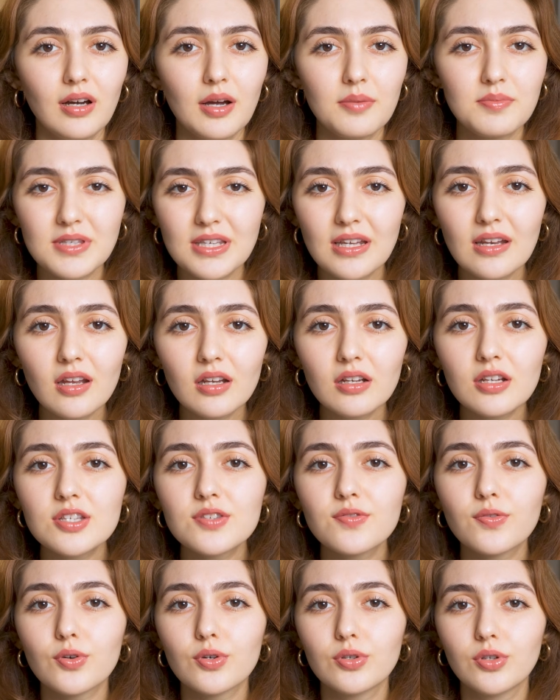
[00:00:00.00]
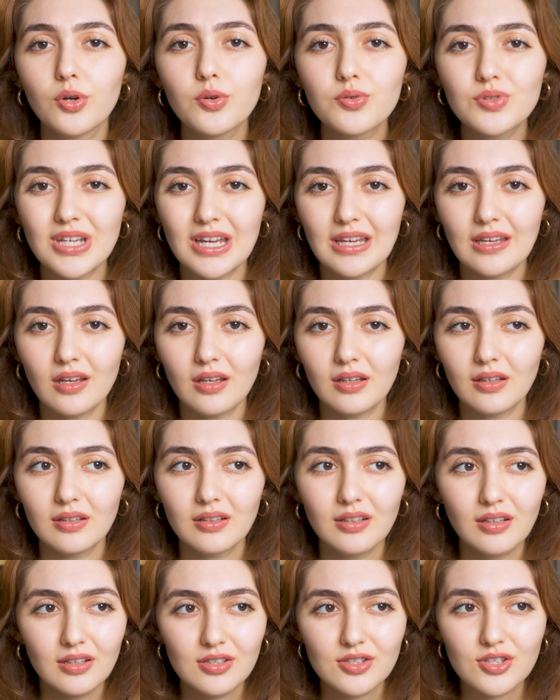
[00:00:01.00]
Obsidian is for note-taking.
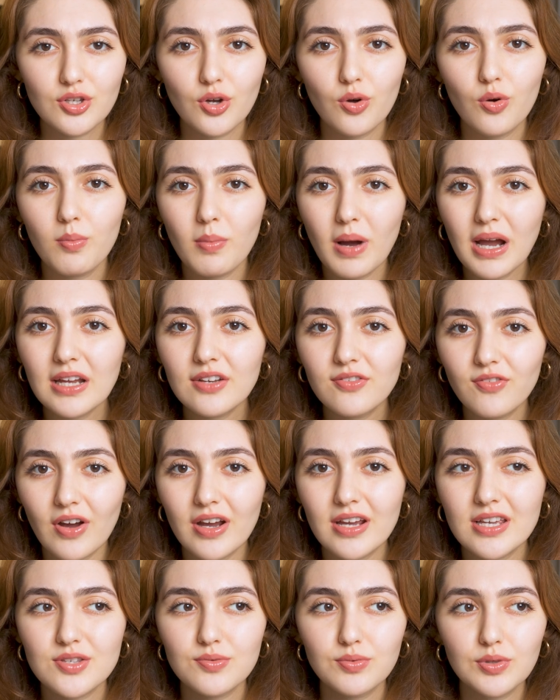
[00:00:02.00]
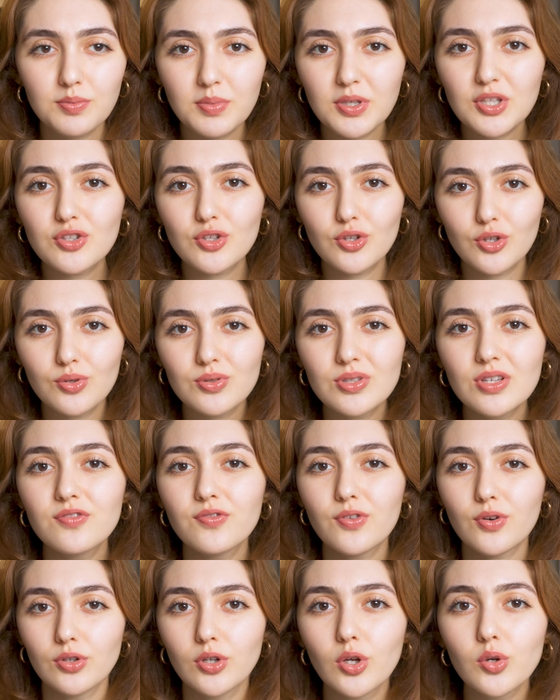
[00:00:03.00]
So my advice would be to use it
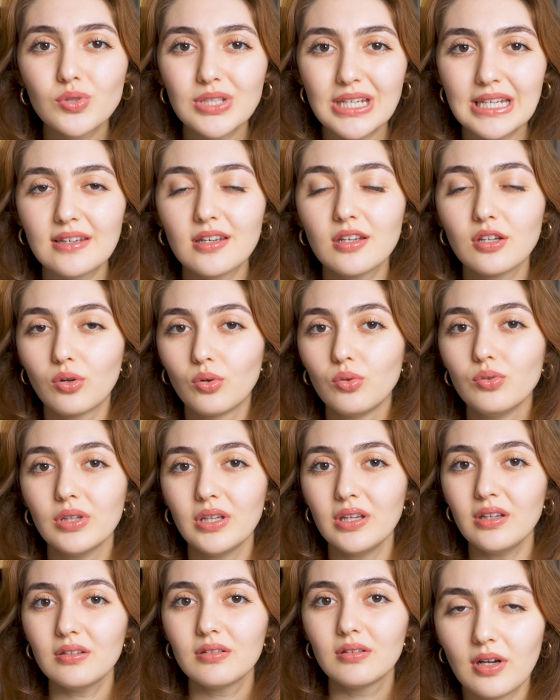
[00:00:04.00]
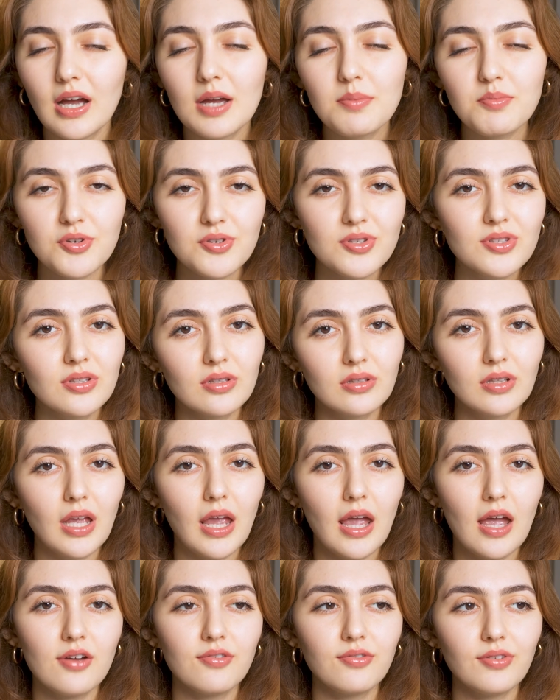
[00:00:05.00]
for note-taking only. I personally
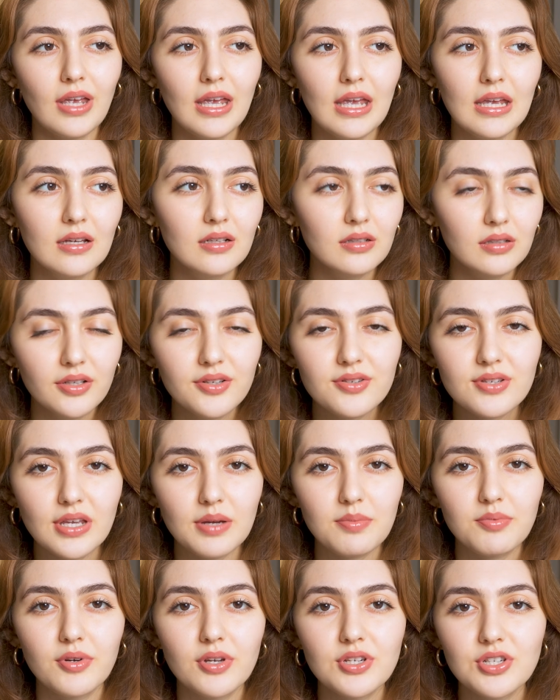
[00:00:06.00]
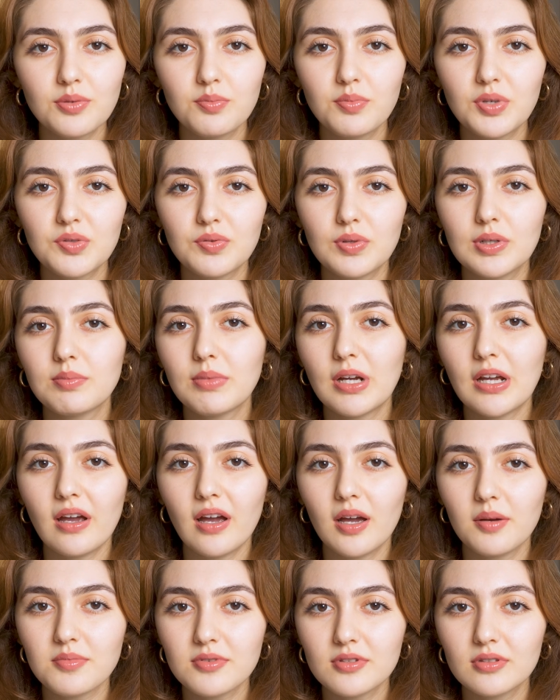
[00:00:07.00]
have a clear separation between my
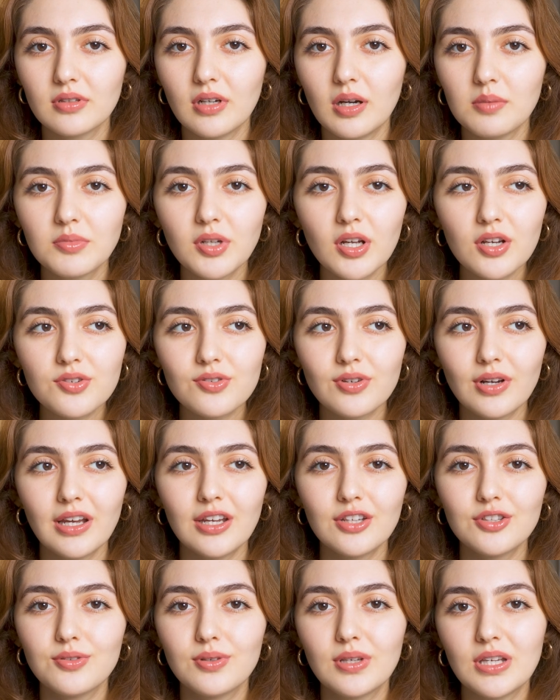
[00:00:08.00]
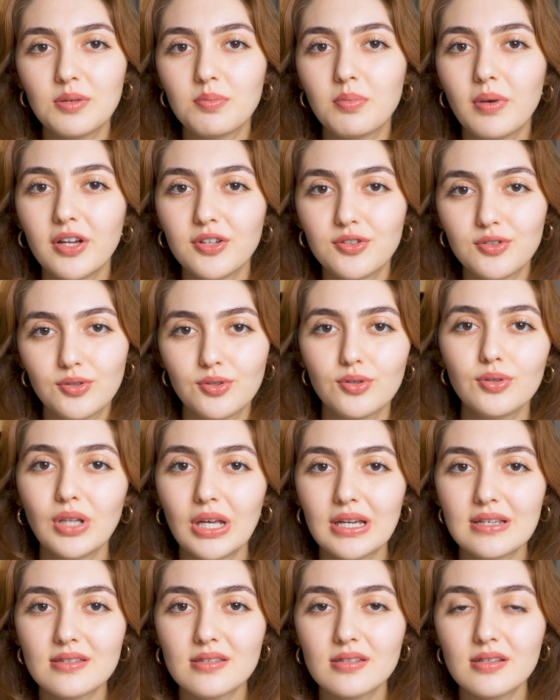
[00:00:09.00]
apps. I'm not trying to keep my to-do
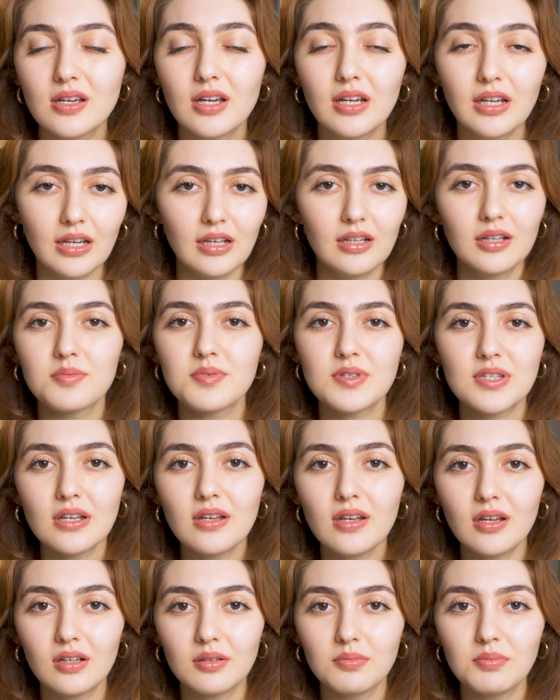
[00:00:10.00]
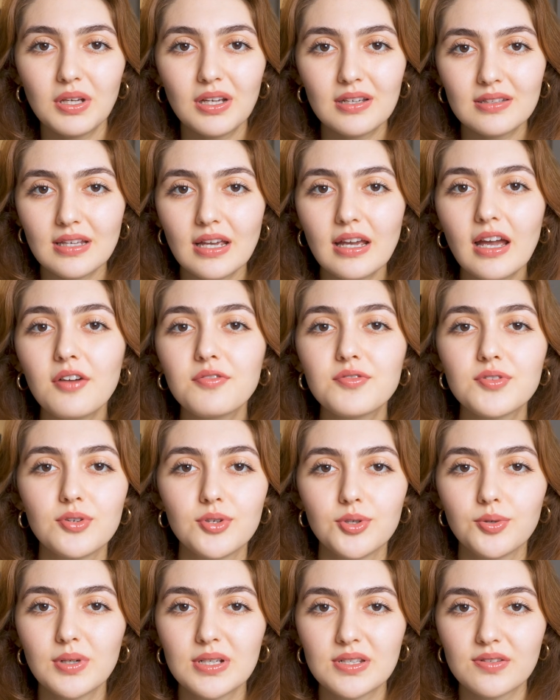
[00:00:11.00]
list in Obsidian because I have
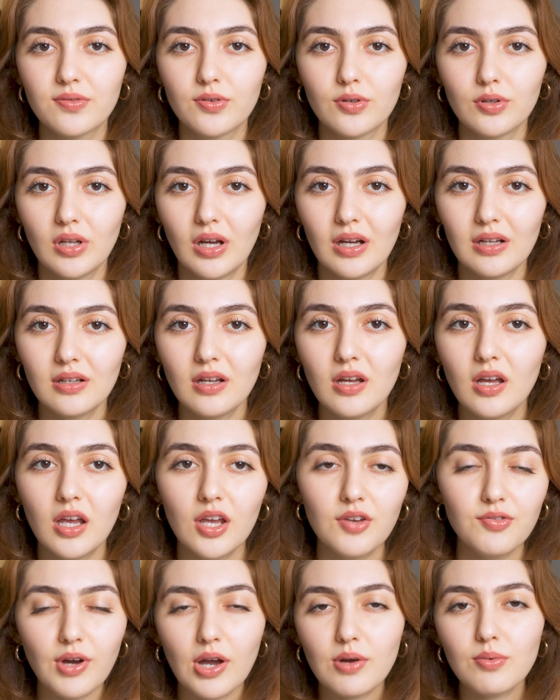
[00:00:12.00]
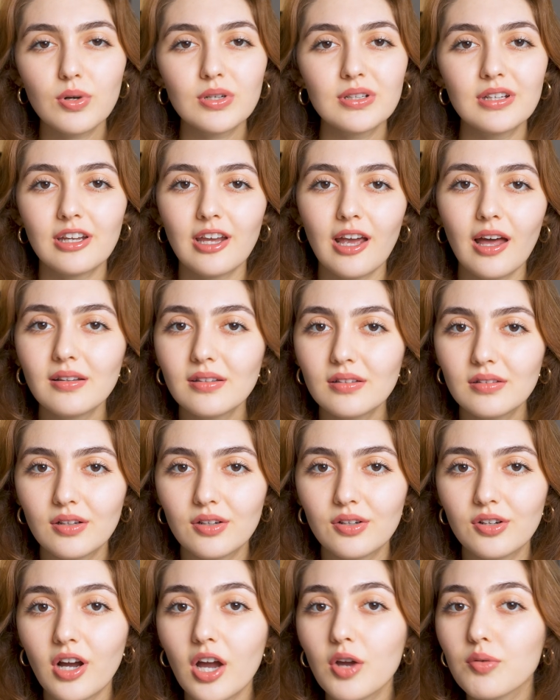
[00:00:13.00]
Todoist for that. If I want a
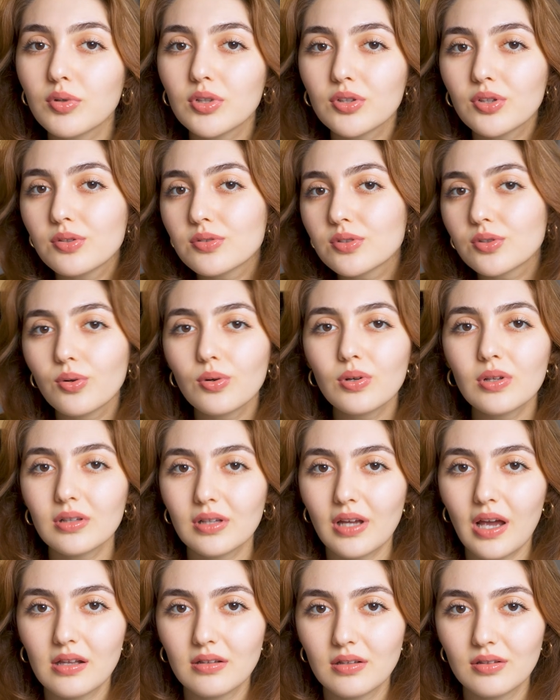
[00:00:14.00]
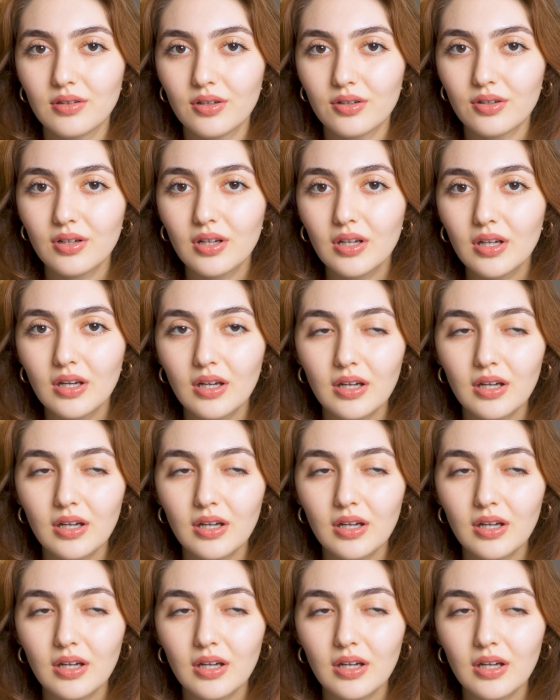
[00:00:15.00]
calendar, I will use Google Calendar.